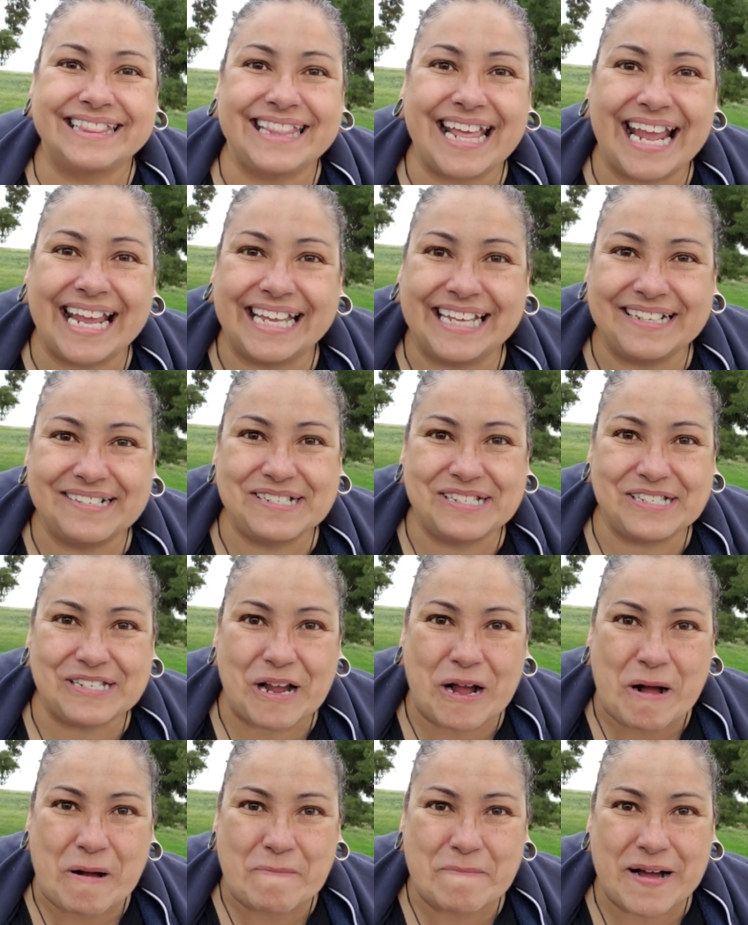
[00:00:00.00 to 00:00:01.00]
Thank you
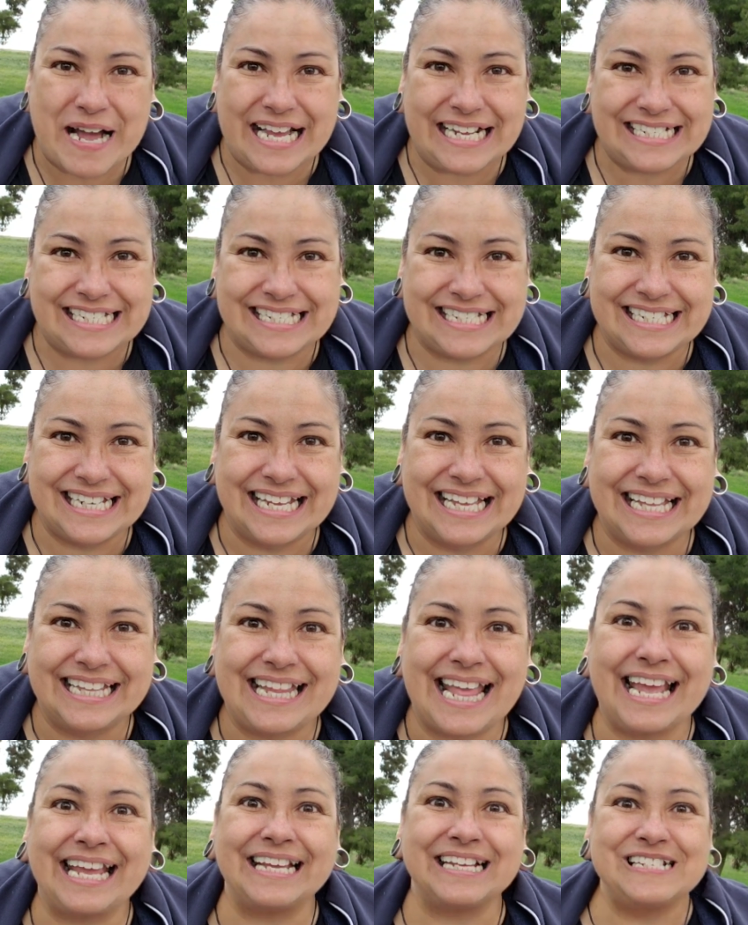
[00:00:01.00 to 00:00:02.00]
so much!
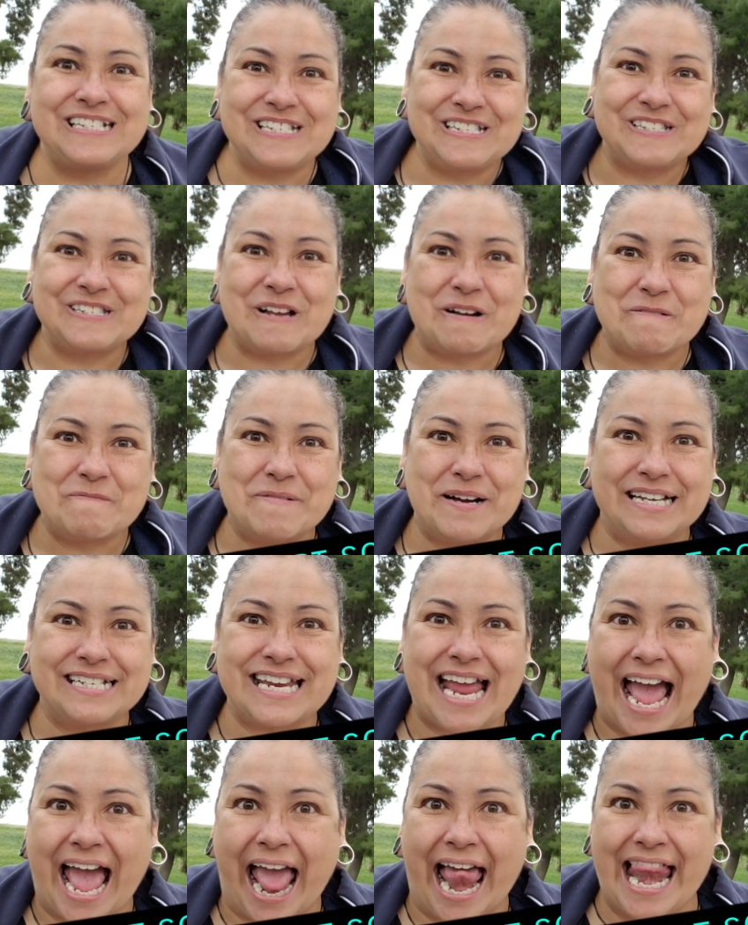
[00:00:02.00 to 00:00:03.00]
Thank you so
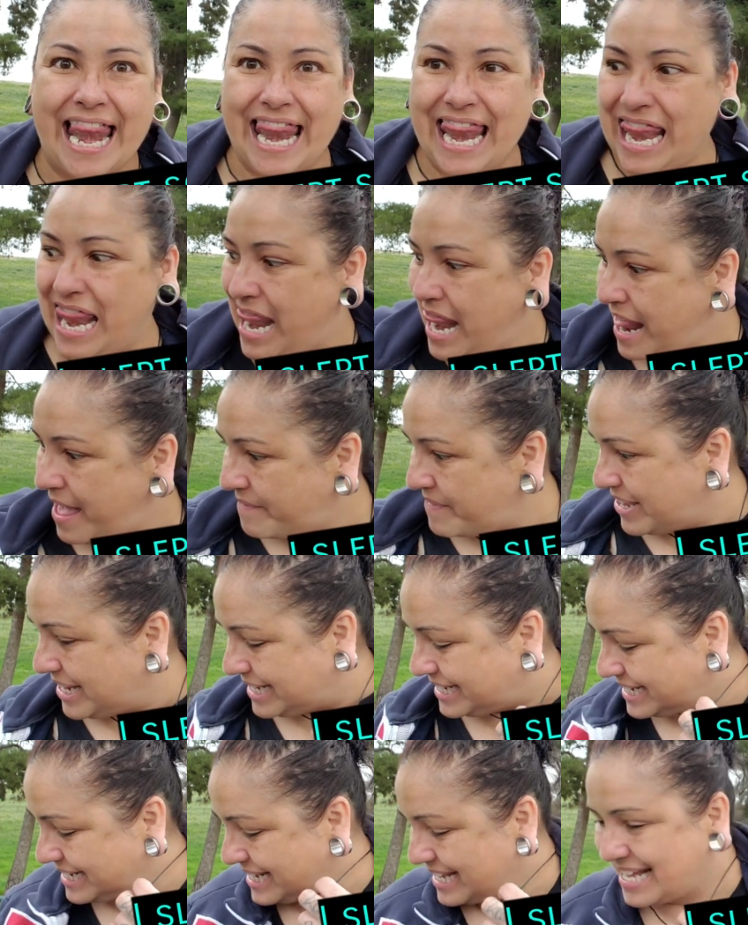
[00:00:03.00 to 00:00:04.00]
much! I love
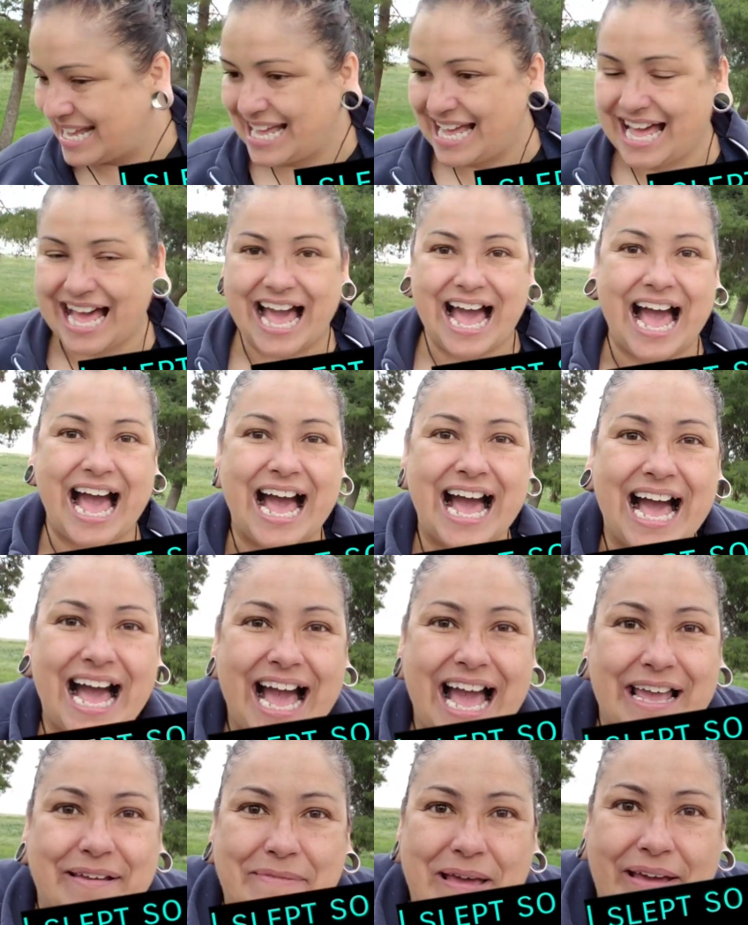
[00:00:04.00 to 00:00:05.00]
it!
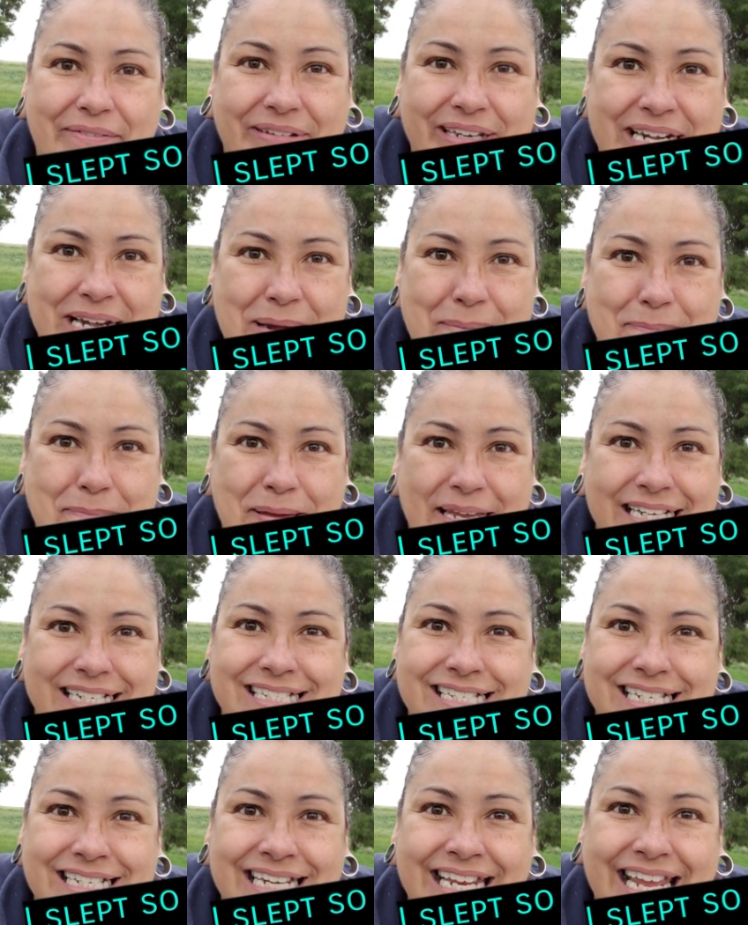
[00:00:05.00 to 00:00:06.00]
I'm having an
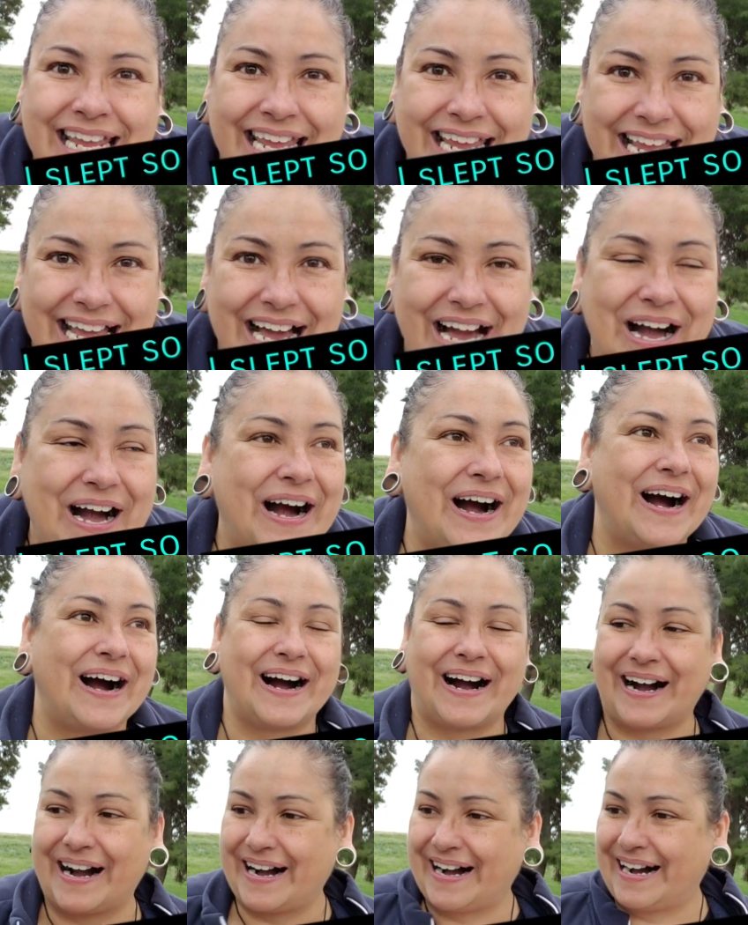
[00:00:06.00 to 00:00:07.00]
amazing day.
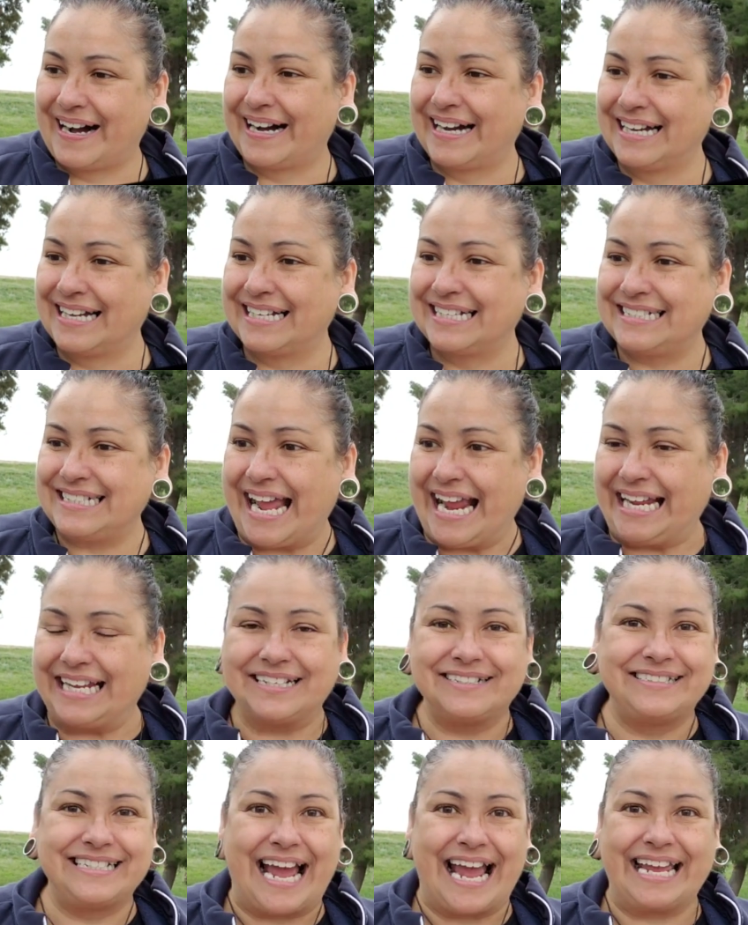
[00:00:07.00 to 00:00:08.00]
Oh, thank
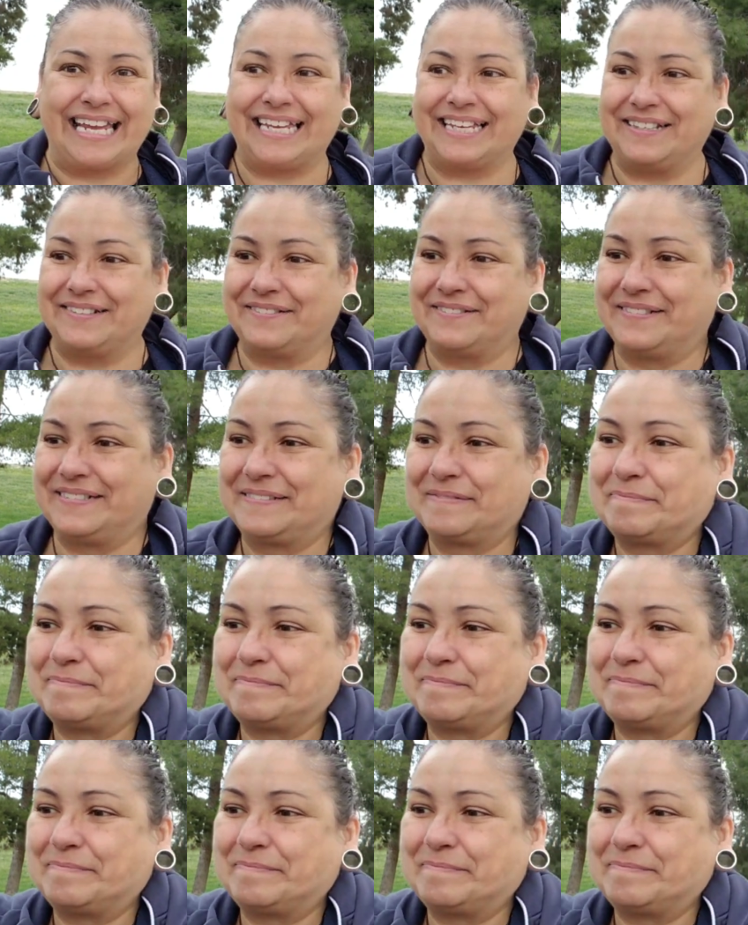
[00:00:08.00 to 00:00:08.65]
you, thank you.